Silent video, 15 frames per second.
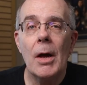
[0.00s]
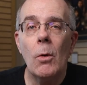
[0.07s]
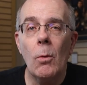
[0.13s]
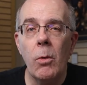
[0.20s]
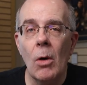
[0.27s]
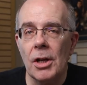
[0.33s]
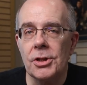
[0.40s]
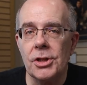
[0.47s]

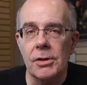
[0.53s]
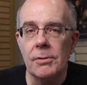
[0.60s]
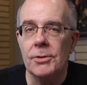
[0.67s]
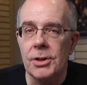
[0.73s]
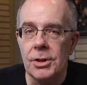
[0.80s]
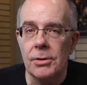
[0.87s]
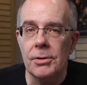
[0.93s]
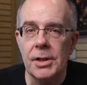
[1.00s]
Once you
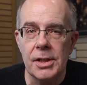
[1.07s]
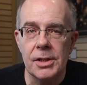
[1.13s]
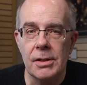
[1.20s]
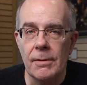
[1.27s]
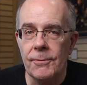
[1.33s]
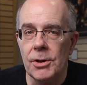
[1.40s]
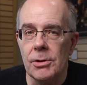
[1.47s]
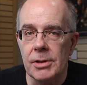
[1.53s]
do this
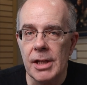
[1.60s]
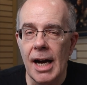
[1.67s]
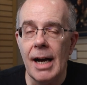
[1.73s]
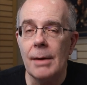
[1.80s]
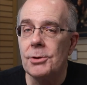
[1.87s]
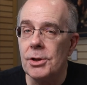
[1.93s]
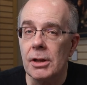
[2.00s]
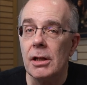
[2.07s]
a few
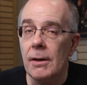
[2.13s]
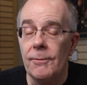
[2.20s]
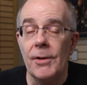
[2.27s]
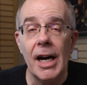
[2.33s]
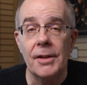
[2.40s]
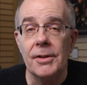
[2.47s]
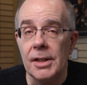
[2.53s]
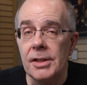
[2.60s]
times, you're going to
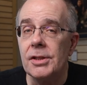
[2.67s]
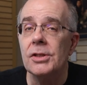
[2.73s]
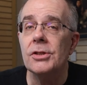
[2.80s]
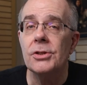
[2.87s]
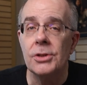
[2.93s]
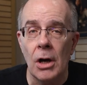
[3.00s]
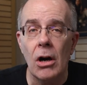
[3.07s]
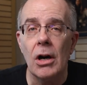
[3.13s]
find this is
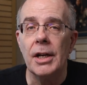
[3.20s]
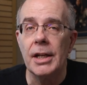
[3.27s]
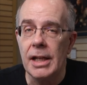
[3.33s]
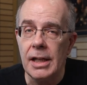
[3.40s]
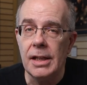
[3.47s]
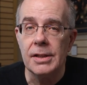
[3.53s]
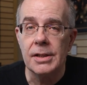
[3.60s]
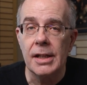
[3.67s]
darn
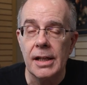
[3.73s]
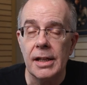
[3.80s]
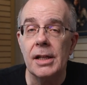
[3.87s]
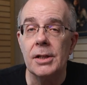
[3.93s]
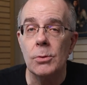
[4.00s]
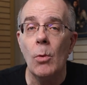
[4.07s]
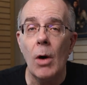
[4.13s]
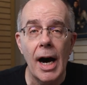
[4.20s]
easy, and
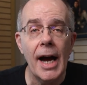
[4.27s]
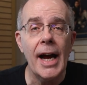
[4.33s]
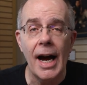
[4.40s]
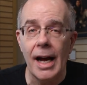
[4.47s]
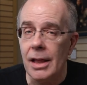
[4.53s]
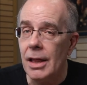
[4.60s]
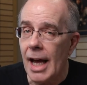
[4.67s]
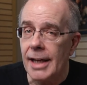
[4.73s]
it's why
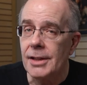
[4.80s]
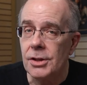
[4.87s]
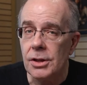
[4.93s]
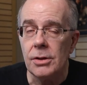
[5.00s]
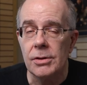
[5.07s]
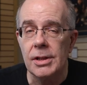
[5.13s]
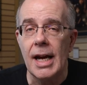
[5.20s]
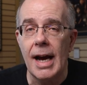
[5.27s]
I like to
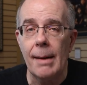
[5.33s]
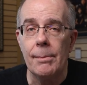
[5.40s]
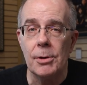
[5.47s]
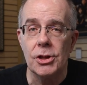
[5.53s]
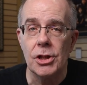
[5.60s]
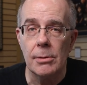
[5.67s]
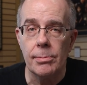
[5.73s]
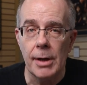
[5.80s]
use
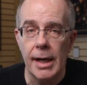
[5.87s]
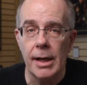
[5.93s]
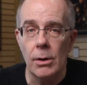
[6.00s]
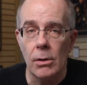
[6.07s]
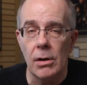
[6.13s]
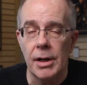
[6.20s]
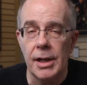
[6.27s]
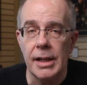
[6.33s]
aperture
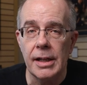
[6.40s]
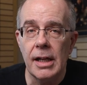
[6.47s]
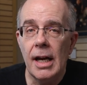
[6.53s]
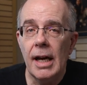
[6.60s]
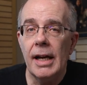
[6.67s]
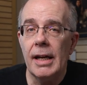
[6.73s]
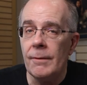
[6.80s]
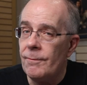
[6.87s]
priority
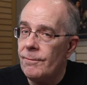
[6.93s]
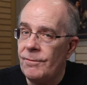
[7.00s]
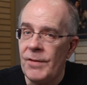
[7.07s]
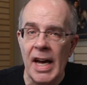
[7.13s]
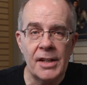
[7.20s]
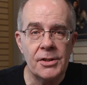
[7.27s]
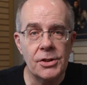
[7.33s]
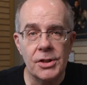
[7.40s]
in
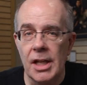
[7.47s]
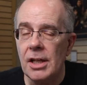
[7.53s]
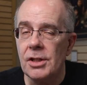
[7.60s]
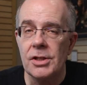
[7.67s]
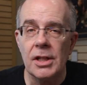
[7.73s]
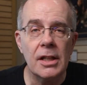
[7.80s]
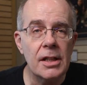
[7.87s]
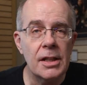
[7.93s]

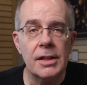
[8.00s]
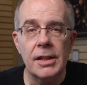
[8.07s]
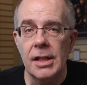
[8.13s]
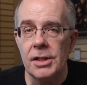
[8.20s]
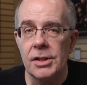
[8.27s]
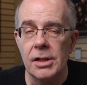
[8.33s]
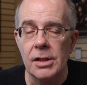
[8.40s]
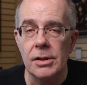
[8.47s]
fast-changing
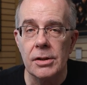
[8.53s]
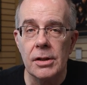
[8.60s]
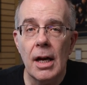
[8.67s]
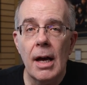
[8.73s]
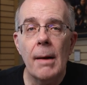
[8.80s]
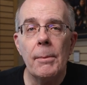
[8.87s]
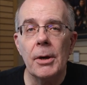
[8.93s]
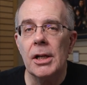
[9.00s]
conditions,
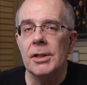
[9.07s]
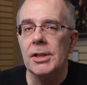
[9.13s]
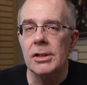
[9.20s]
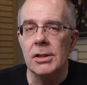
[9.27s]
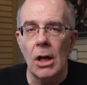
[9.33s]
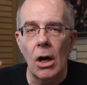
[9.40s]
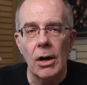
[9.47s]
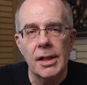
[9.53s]
because
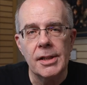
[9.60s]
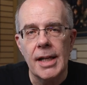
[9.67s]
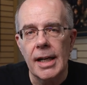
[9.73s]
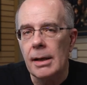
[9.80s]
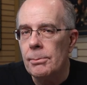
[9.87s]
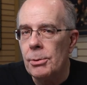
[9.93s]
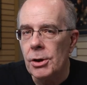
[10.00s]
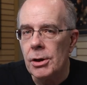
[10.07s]
as long as I
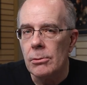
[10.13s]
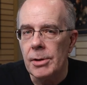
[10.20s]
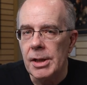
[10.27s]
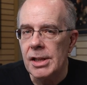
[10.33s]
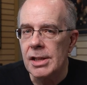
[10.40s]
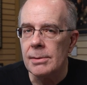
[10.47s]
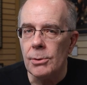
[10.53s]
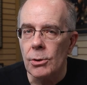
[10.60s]
can put a
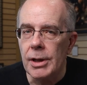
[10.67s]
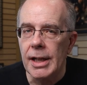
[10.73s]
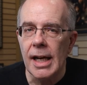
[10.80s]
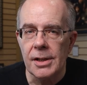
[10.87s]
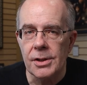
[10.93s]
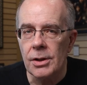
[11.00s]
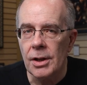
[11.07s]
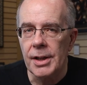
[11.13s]
reasonable
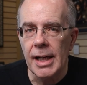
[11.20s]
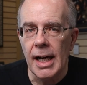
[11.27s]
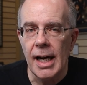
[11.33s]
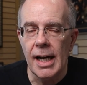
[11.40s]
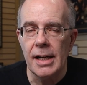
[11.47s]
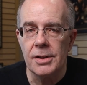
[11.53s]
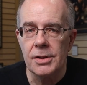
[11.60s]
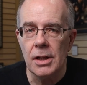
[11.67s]
guess on the
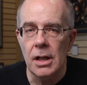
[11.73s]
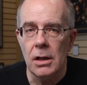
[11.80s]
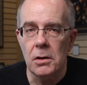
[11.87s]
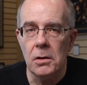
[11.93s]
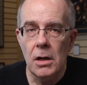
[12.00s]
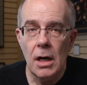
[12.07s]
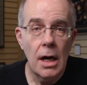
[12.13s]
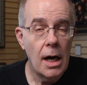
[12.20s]
I S
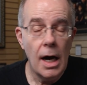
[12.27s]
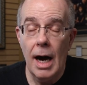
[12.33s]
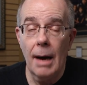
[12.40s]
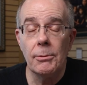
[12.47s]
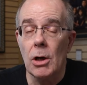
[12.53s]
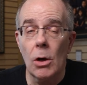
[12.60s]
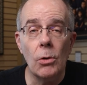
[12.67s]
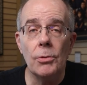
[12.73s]
O,
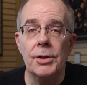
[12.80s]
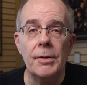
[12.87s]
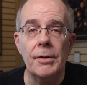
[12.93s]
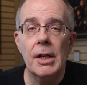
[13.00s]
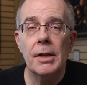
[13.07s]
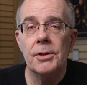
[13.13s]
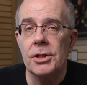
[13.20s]
I'm golden.